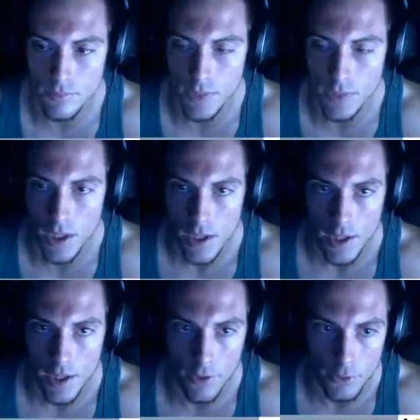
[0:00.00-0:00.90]
Another
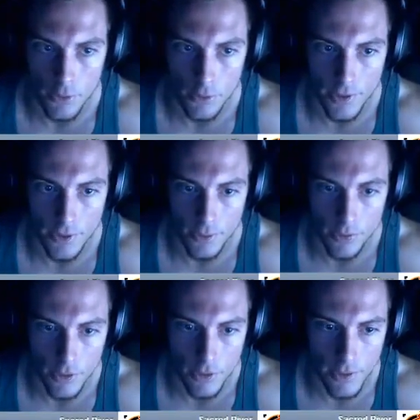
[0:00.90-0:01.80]
cool thing is with Shard of
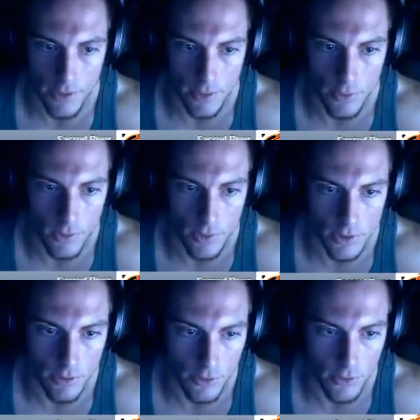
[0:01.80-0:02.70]
Hate, if you watch closely, you
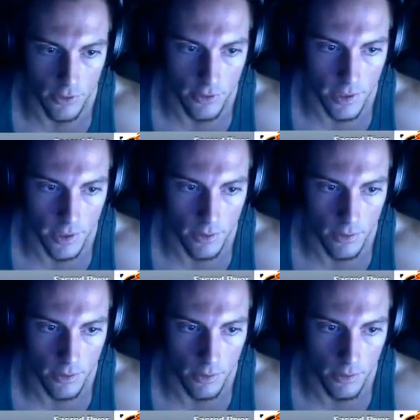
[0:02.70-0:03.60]
see that the
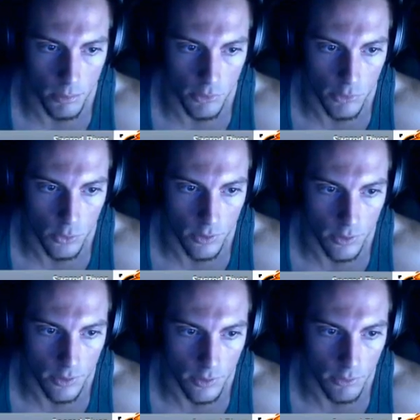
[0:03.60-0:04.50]

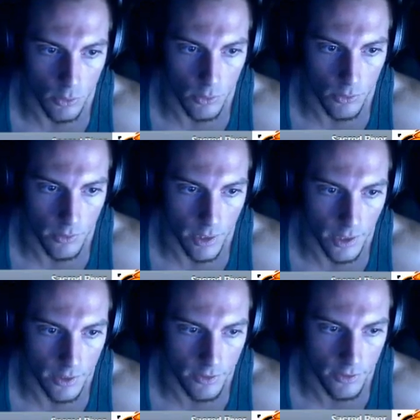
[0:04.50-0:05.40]
little ice
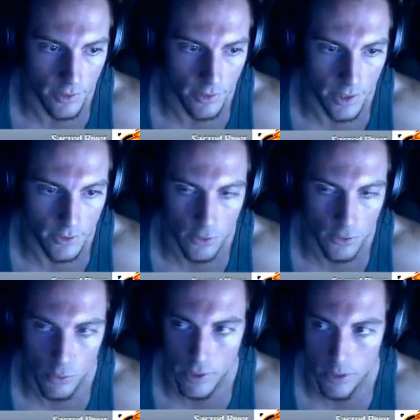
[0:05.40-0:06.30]
skull that
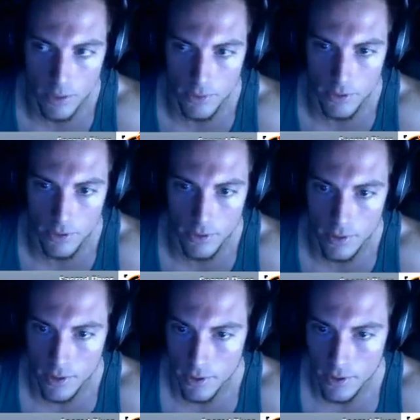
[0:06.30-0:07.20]
comes out?
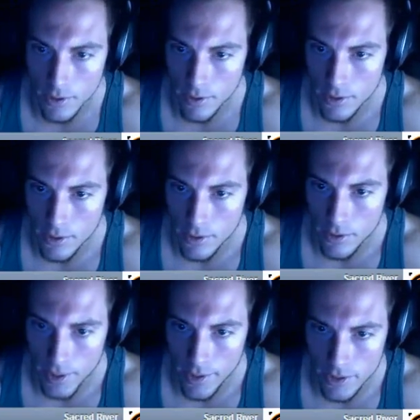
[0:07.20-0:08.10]
That
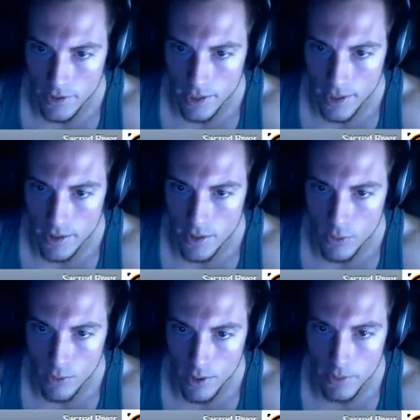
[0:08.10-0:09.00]
actually adds quite a bit
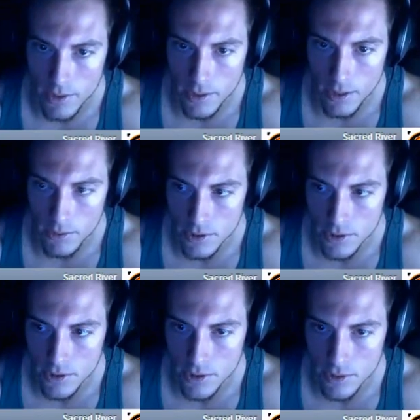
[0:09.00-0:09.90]
of damage
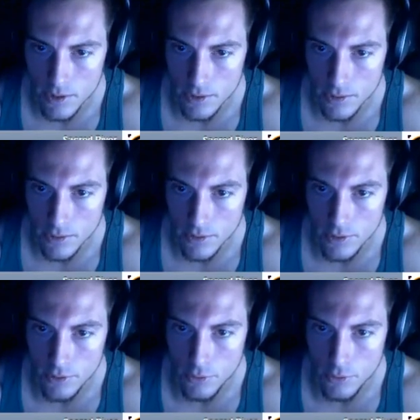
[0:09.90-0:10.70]
to